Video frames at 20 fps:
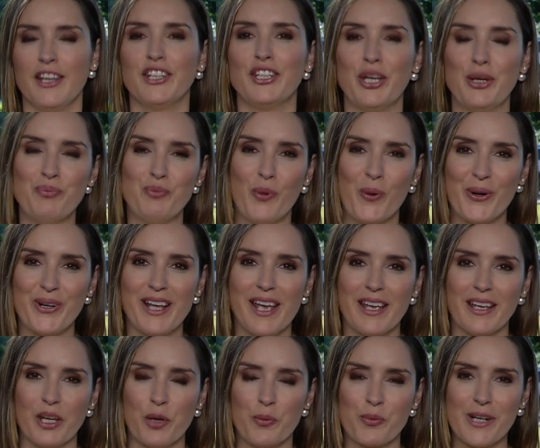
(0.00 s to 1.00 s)
Good
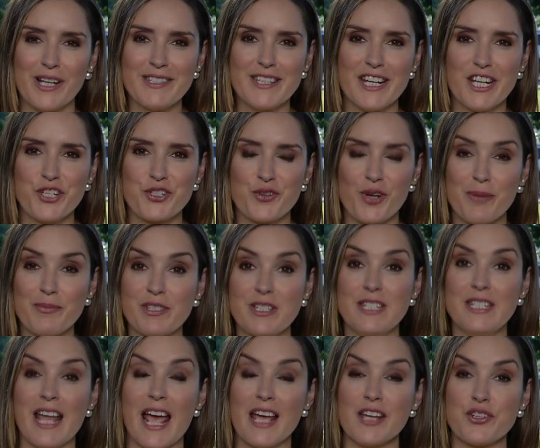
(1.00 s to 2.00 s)
morning. President Trump's
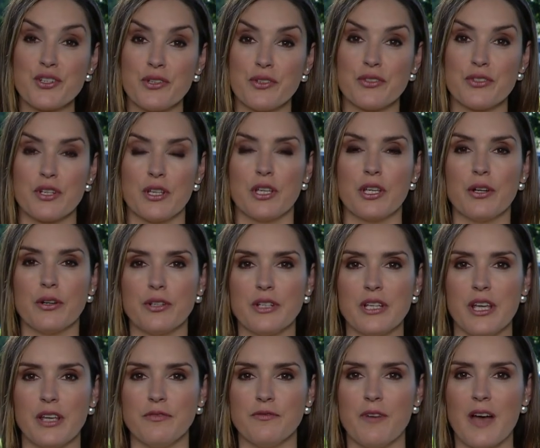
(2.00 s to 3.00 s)
national security
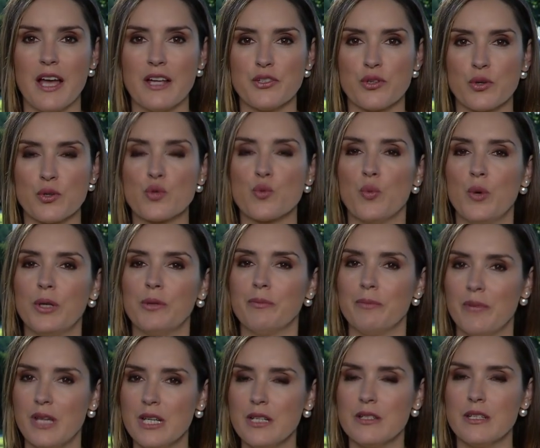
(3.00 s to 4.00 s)
advisors will
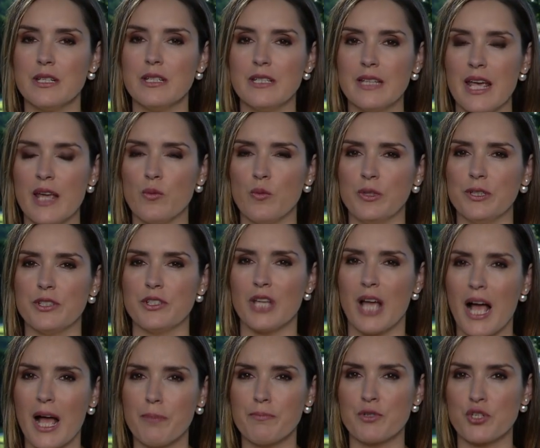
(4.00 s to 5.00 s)
meet today with
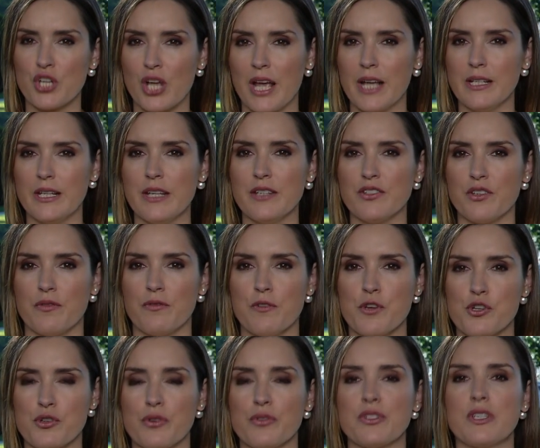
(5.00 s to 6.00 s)
top Chinese
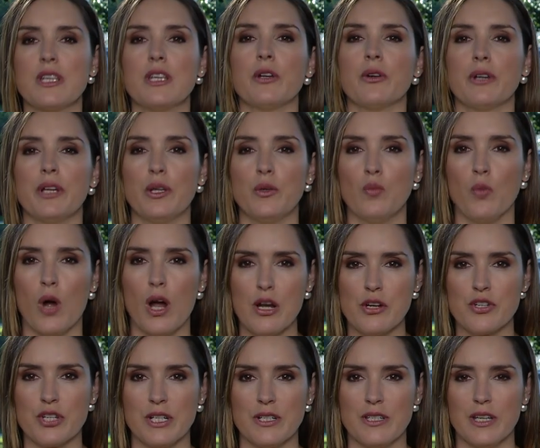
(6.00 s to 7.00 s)
officials here in
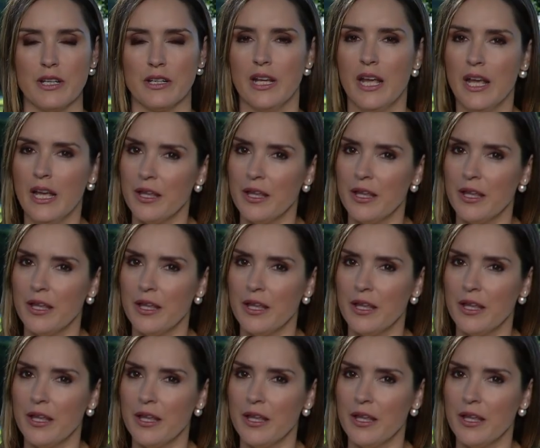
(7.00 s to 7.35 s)
Washington.